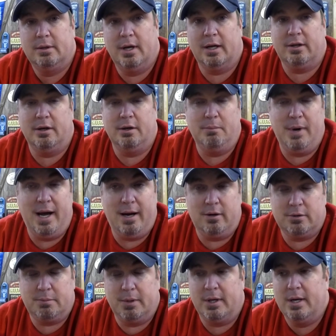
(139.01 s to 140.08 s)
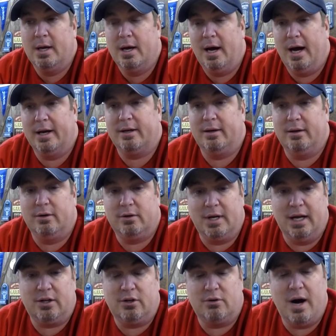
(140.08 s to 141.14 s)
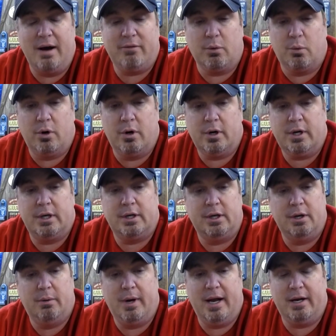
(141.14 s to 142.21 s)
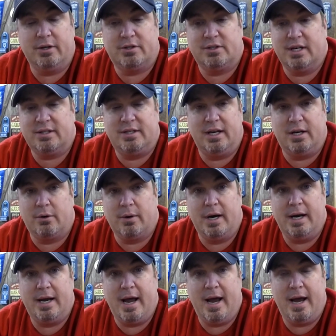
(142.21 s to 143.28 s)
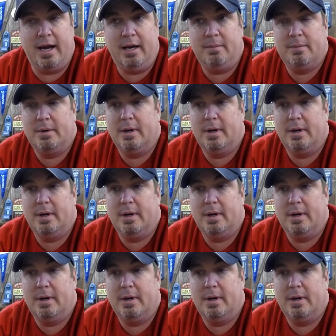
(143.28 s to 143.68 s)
Not that it matters, but I got to drive to work. We had a 60-degree day.